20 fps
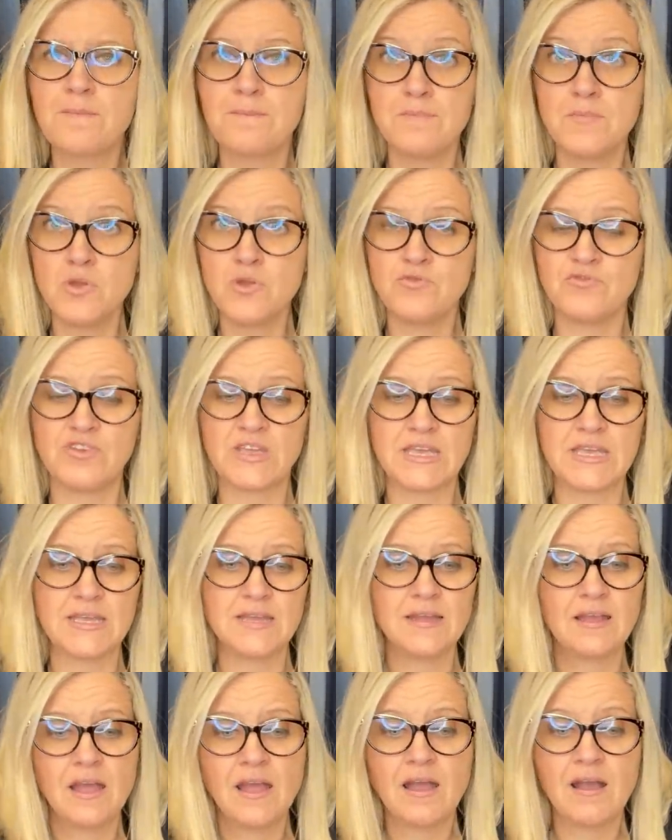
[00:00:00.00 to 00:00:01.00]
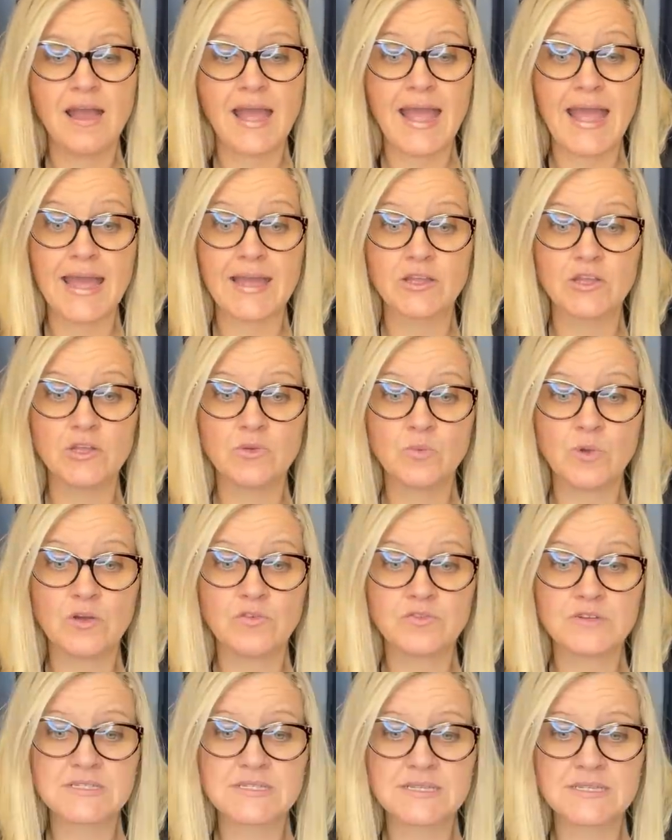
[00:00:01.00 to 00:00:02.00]
movie, at Goodwill
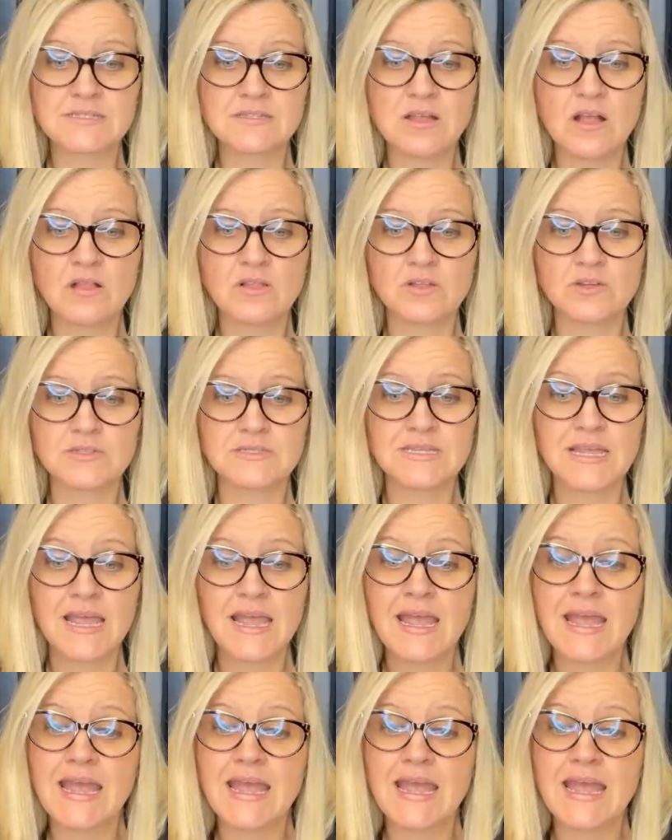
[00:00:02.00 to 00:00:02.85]
for six dollars.